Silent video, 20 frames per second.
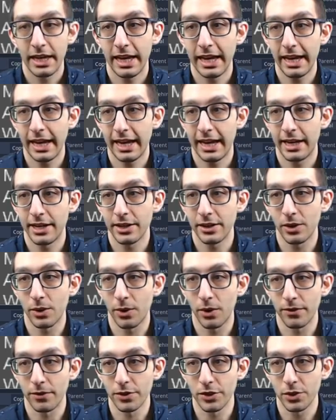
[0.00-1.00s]
and
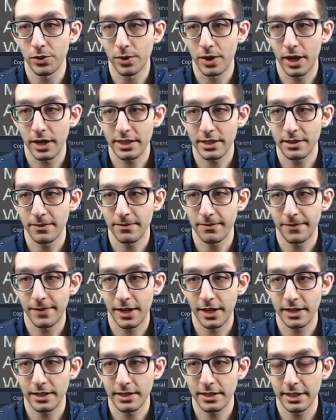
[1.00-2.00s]
go over to custom
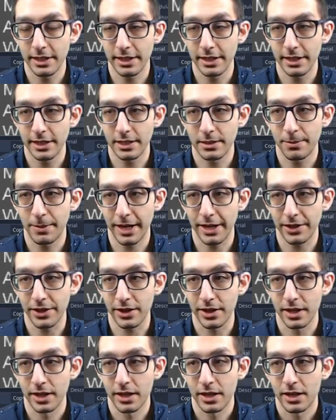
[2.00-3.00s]
fonts in the inspector.